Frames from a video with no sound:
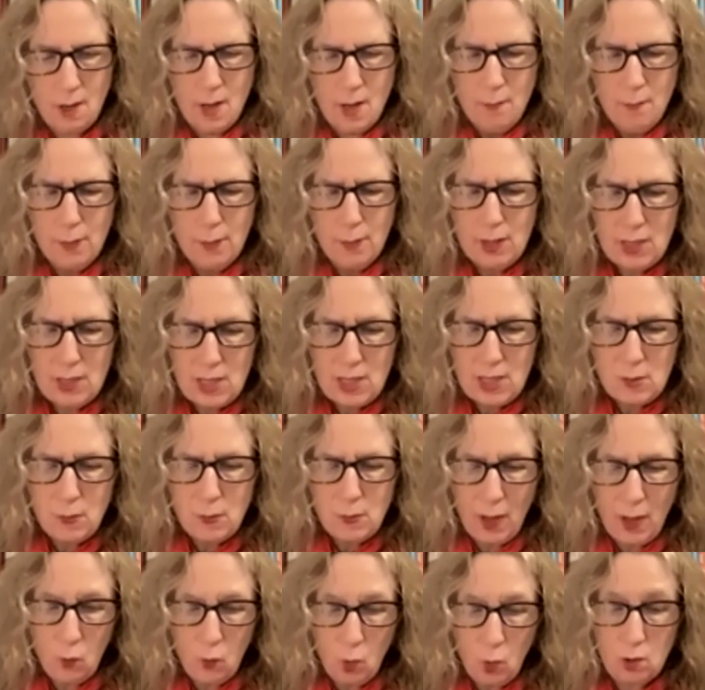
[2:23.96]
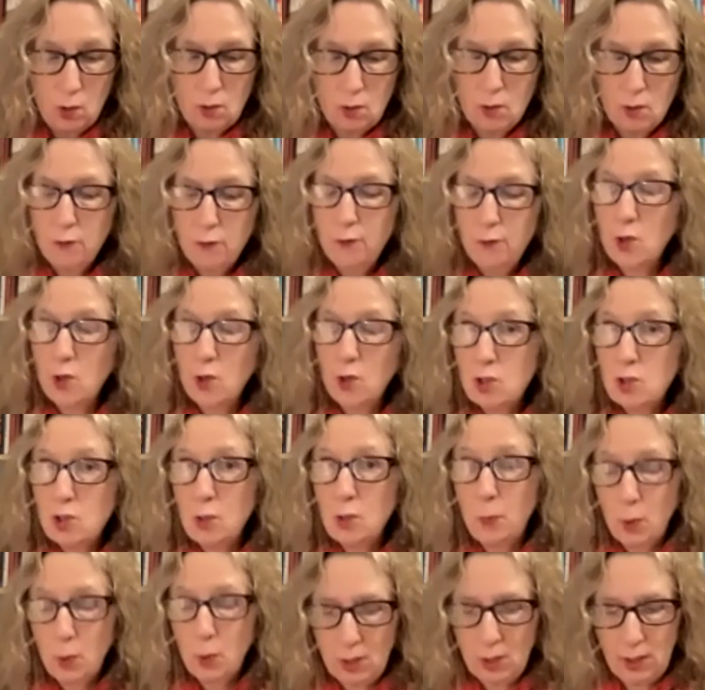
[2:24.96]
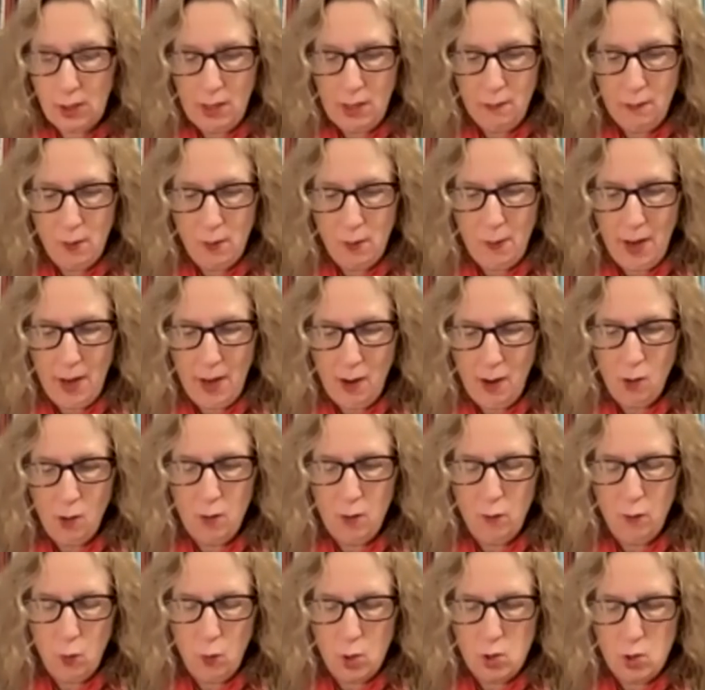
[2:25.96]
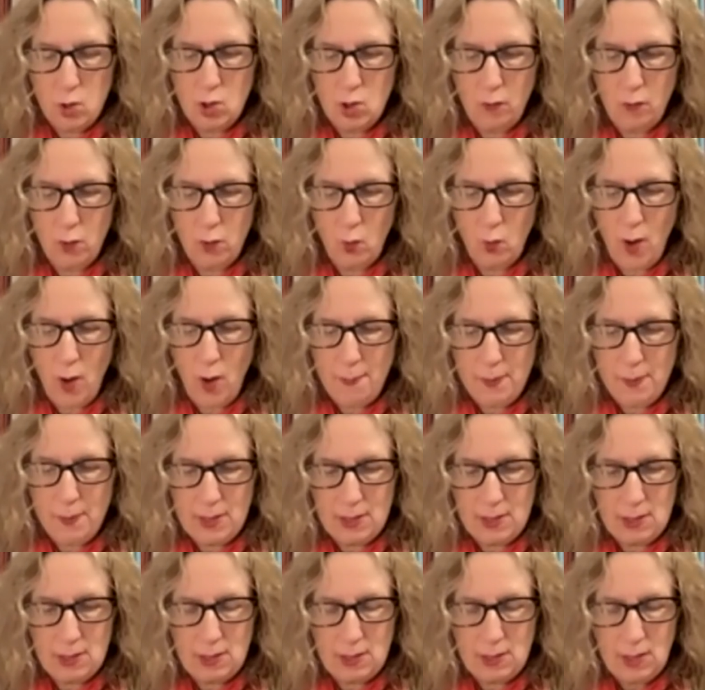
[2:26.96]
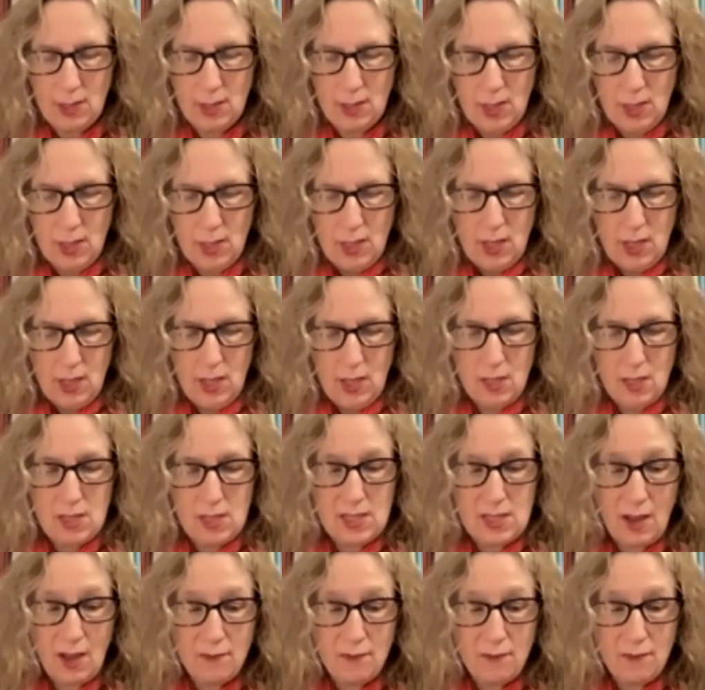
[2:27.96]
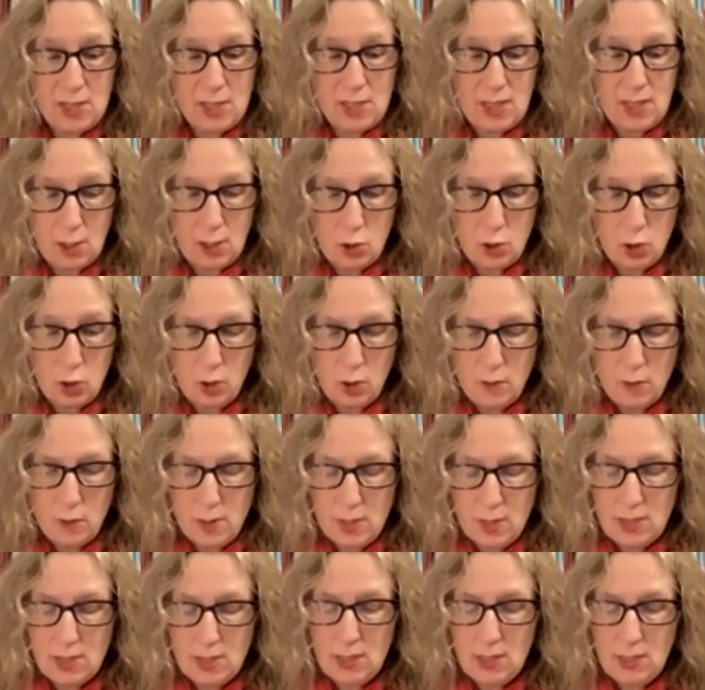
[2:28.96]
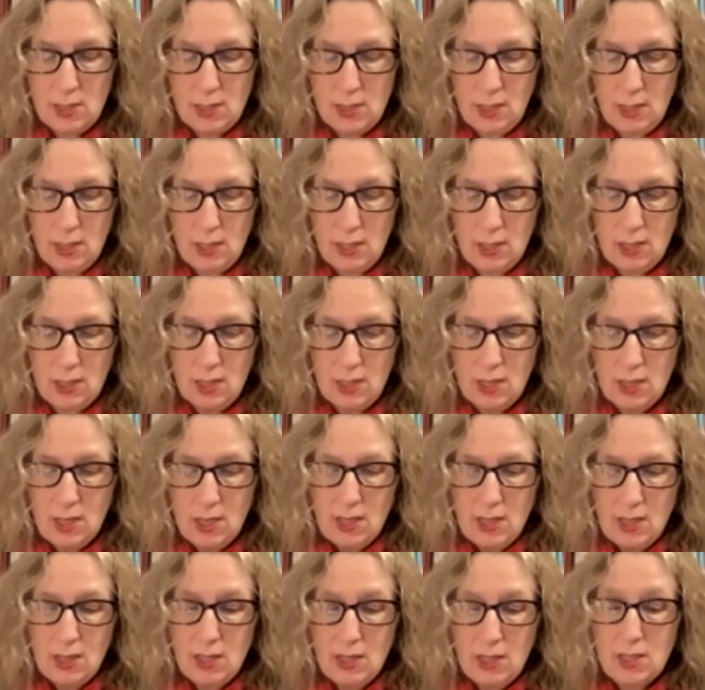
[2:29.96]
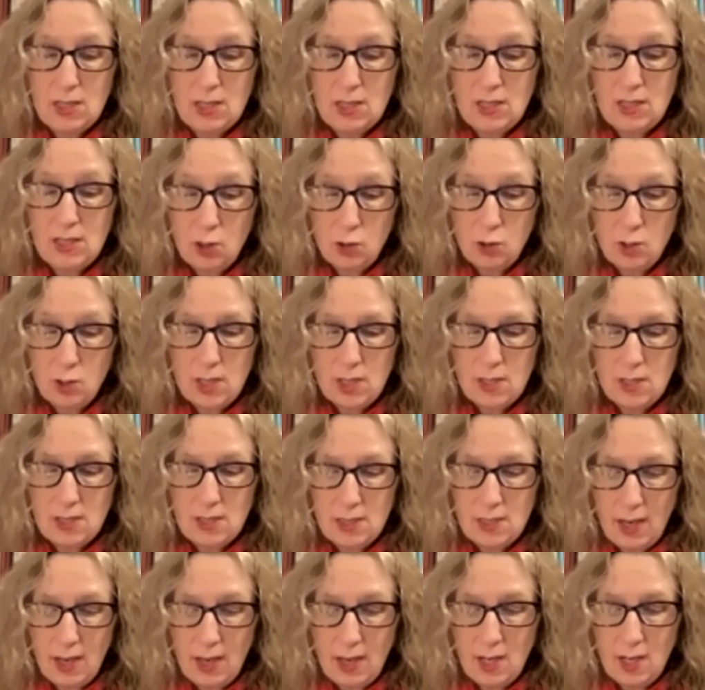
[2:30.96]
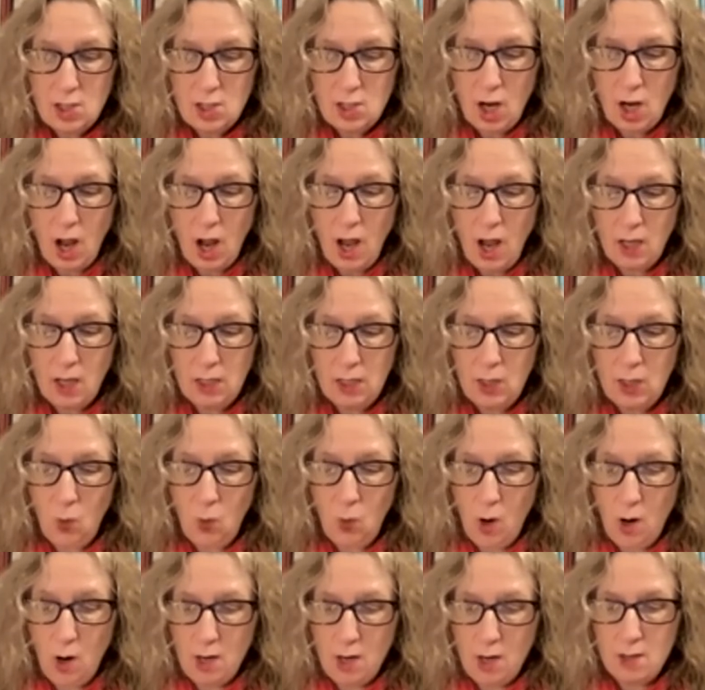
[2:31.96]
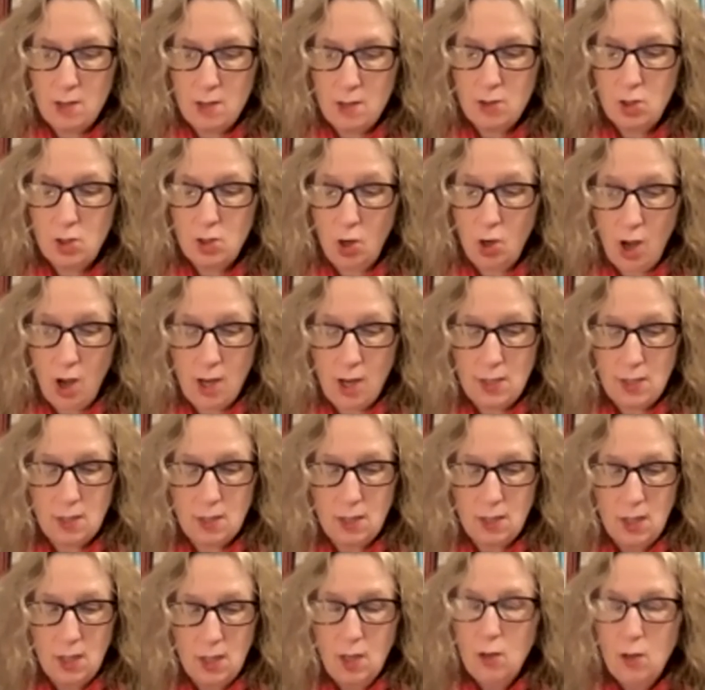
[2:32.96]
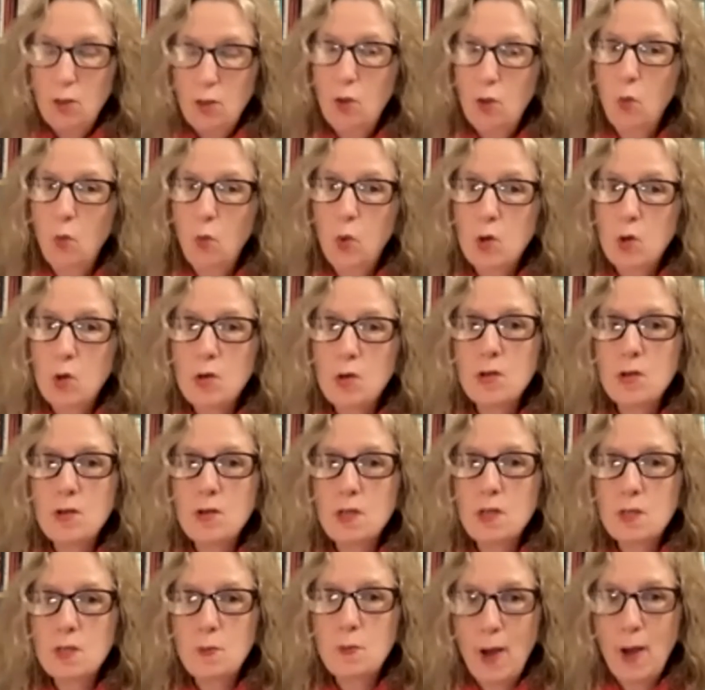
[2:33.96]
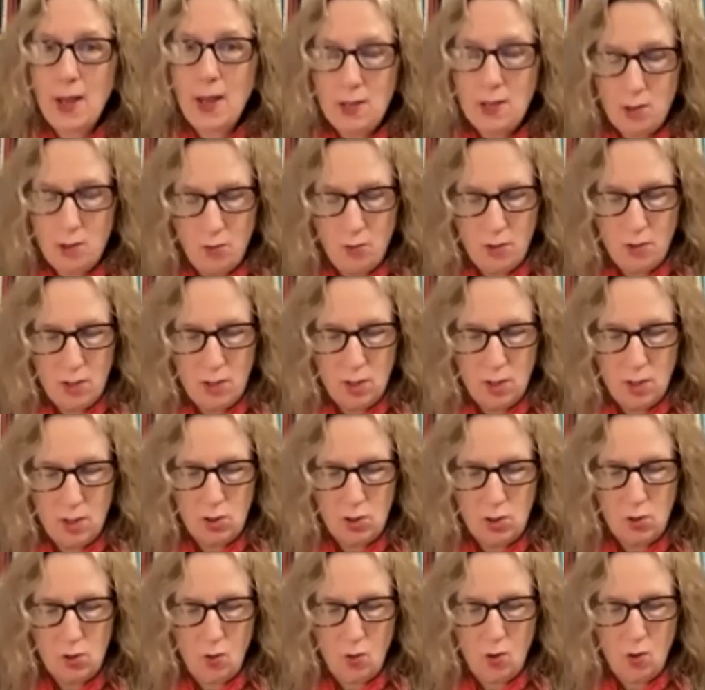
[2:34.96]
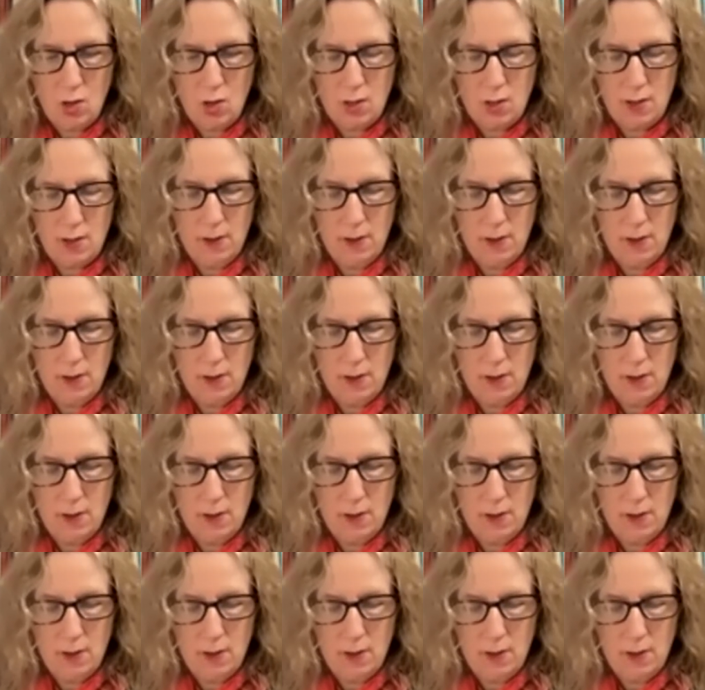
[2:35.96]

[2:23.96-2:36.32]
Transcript: But these men weren't the first to proclaim the power of words over weapons. In the 7th century BCE, the Assyrian sage Ahiqar taught, "The word is mightier than the sword."